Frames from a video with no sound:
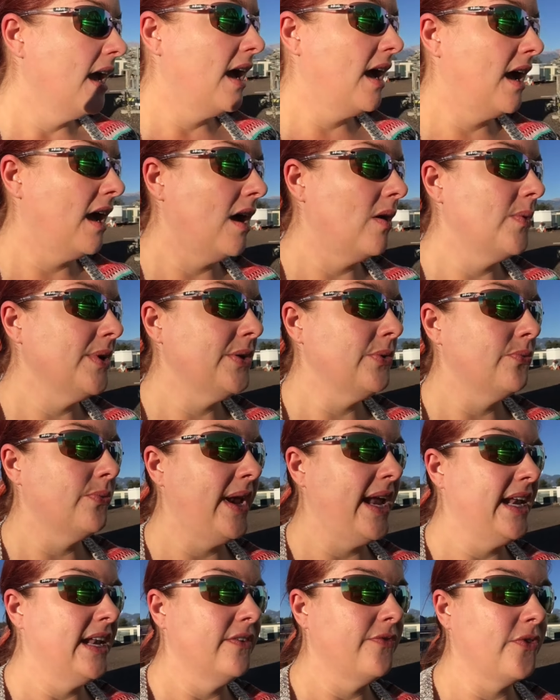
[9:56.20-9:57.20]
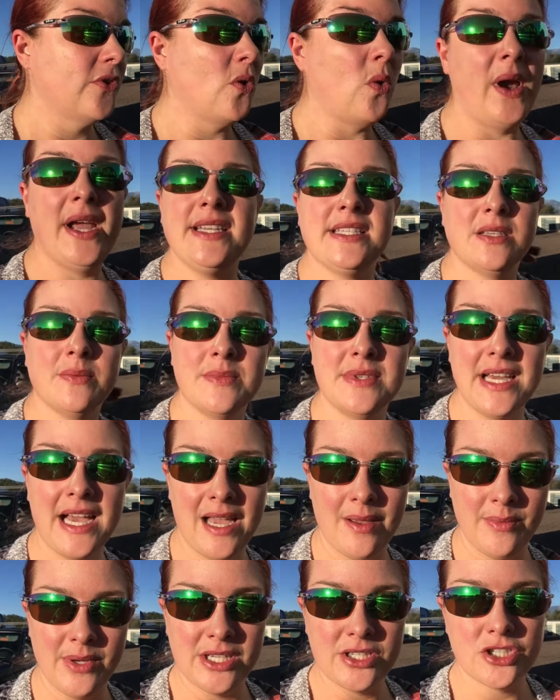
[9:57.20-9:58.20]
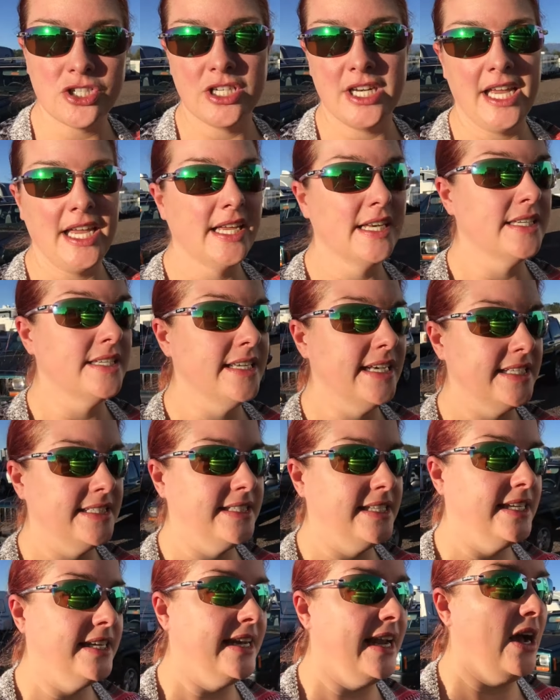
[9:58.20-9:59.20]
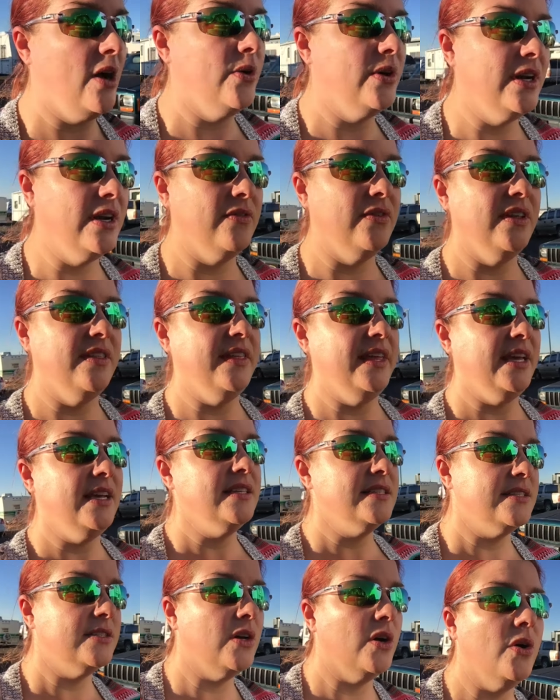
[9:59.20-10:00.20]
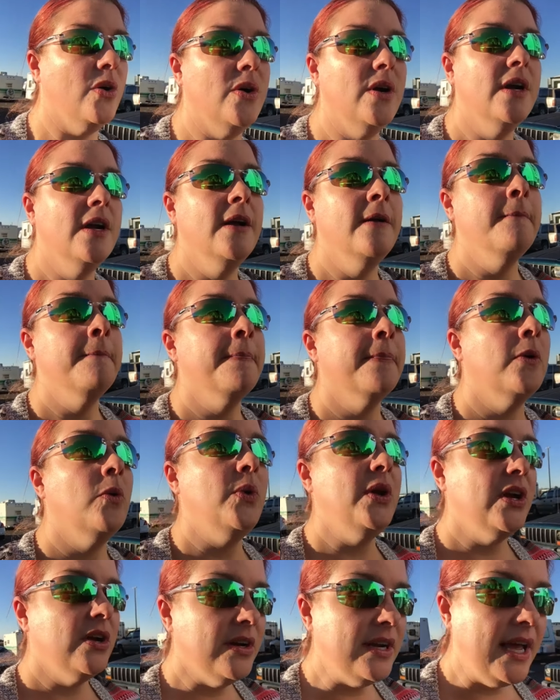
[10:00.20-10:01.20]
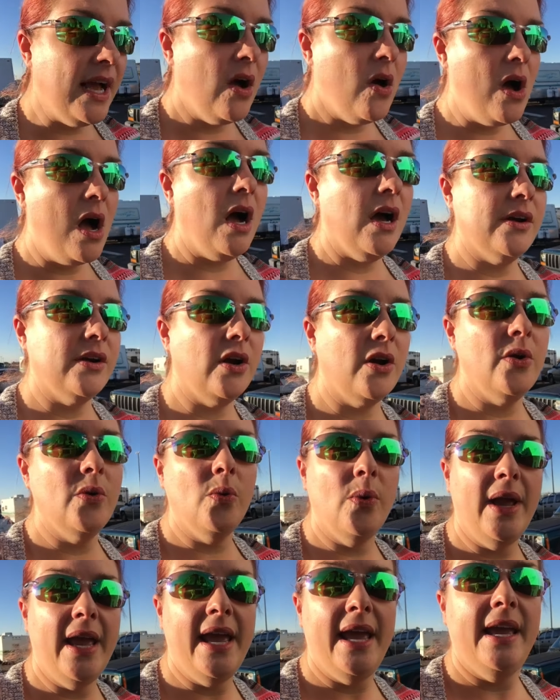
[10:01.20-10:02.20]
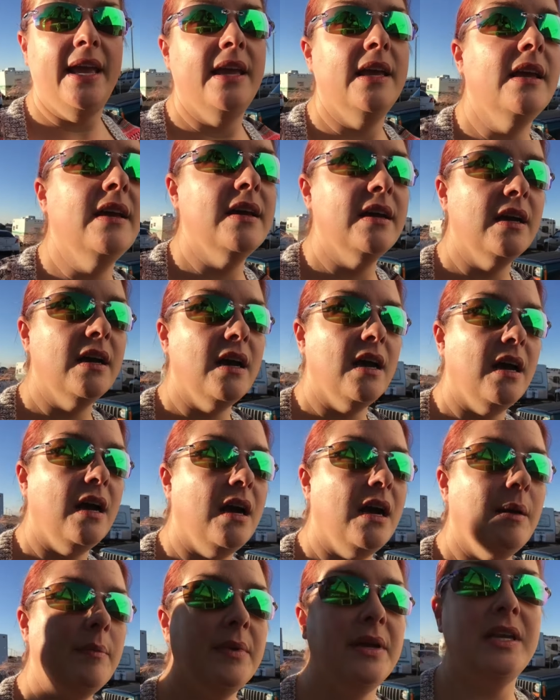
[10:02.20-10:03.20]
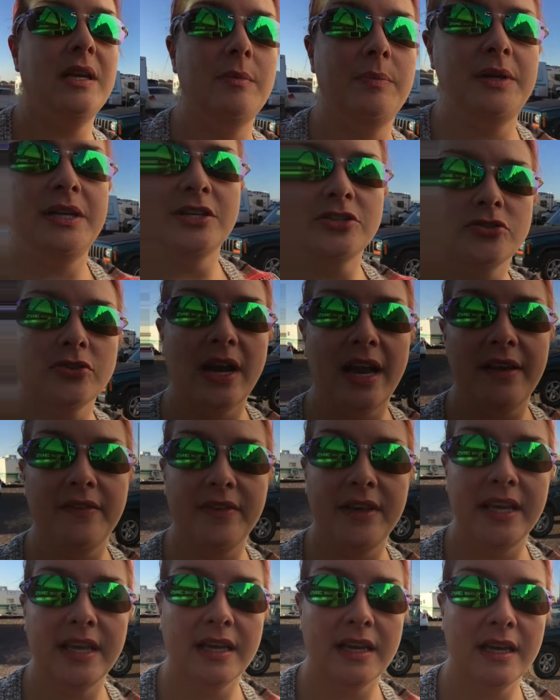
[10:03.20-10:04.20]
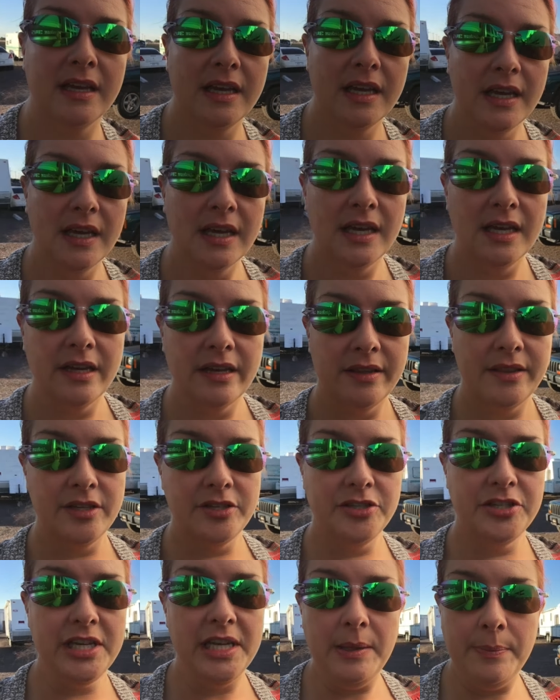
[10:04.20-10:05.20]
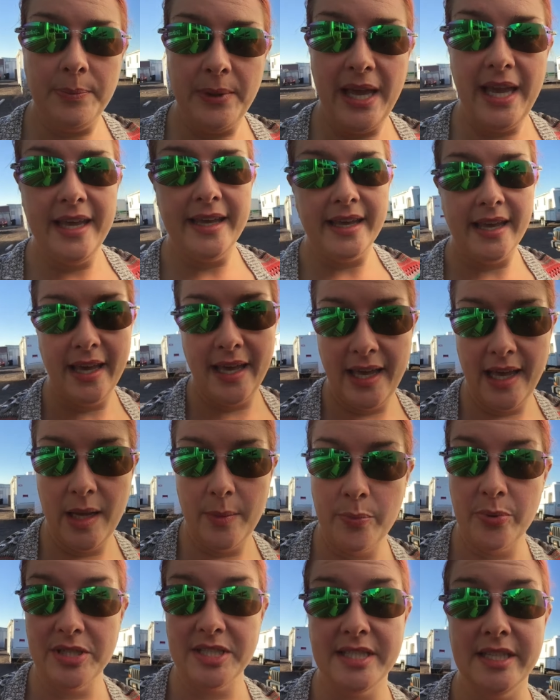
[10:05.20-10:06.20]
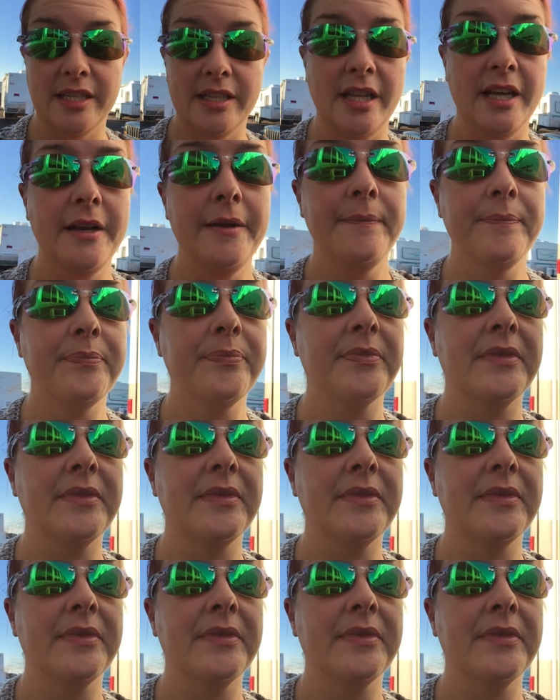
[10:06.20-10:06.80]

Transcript: Uh, we ran it for quite some time yesterday and tested it out and everything. So we are now on our way. Uh, I'm to be driving the Jeep, aka Priscilla,